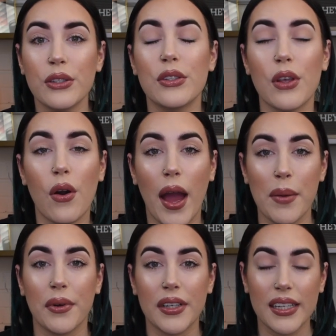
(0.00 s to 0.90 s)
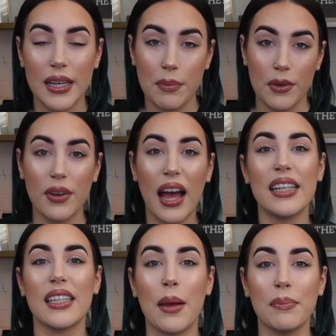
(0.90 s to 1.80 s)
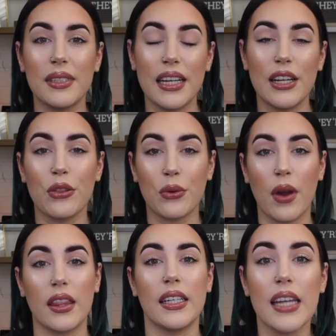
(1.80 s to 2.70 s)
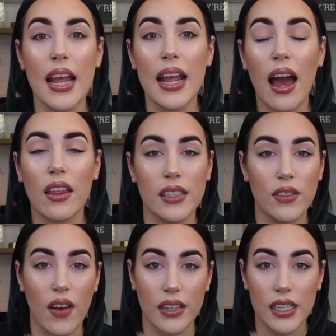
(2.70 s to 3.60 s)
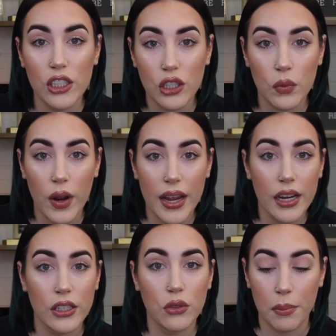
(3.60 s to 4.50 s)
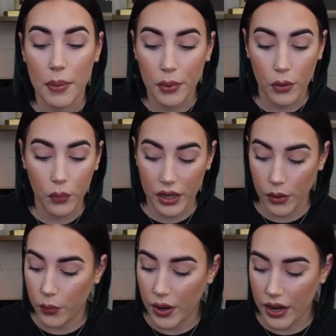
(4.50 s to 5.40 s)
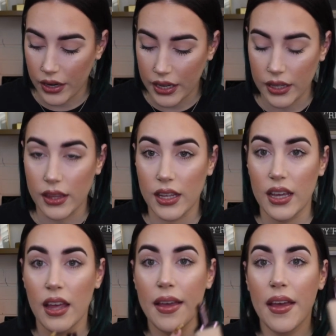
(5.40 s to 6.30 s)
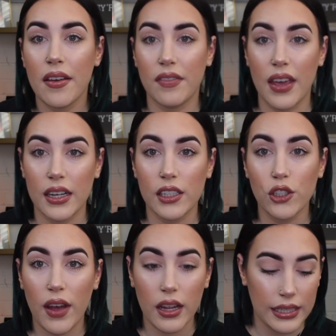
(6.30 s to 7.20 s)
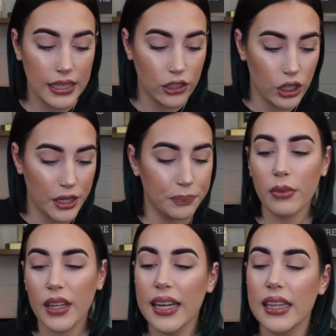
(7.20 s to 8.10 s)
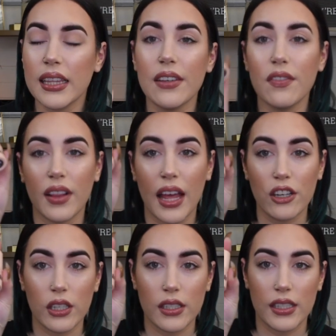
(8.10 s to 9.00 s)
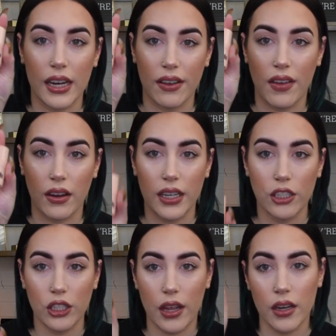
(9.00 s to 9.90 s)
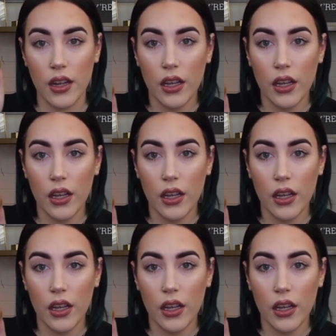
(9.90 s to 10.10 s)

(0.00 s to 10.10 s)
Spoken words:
So I'm going to keep you guys updated throughout the day how this foundation wears. Remember, we are wearing the Vanish foundation and the Flesh Stick foundation.